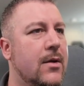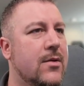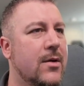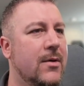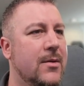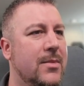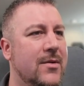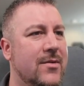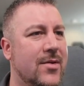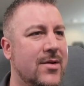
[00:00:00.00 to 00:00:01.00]
So you want a
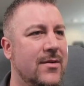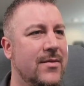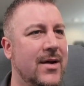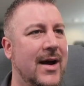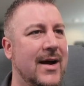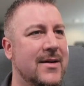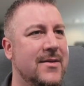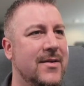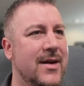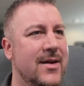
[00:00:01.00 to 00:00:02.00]
bunch of stuff that
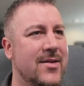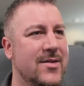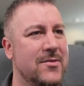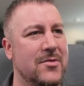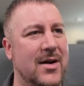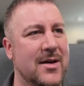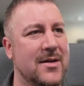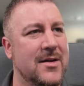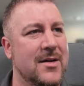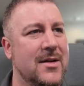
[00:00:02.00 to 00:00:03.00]
activates and like
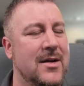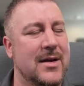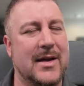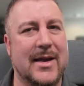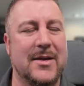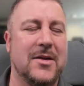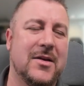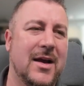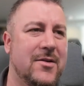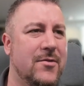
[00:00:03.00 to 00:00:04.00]

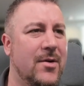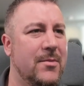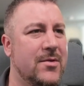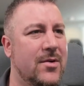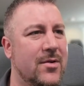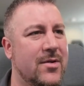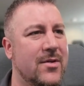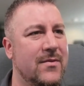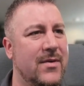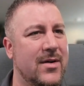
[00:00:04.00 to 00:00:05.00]
you get to drop the
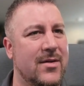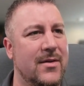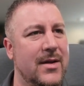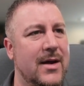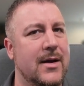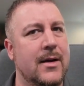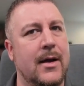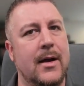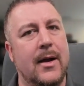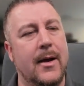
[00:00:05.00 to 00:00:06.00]
tokens and things like that.
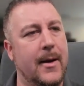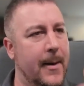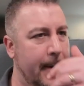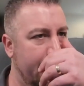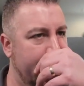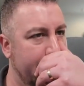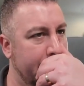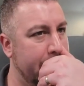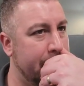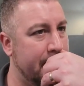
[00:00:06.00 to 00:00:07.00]

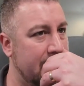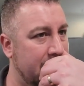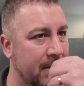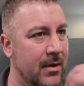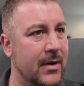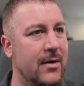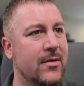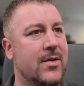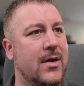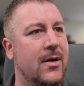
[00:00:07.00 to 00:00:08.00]
Where
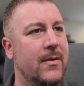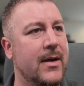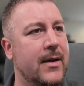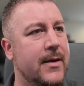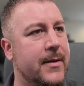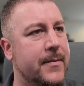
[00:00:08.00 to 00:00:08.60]
else are we?